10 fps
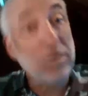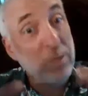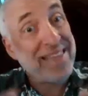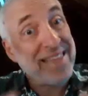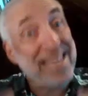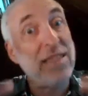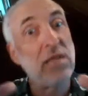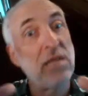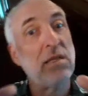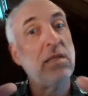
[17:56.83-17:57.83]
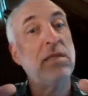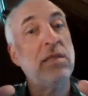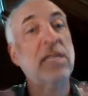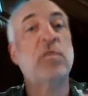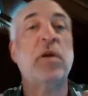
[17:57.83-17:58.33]
will be within
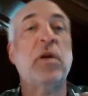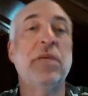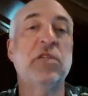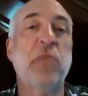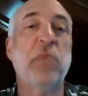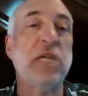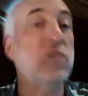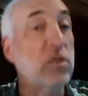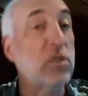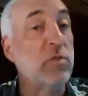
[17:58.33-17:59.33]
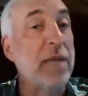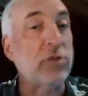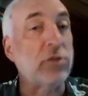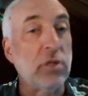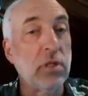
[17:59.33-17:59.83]
the experimental space that
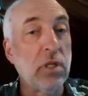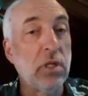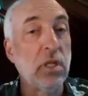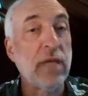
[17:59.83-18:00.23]
you've measured.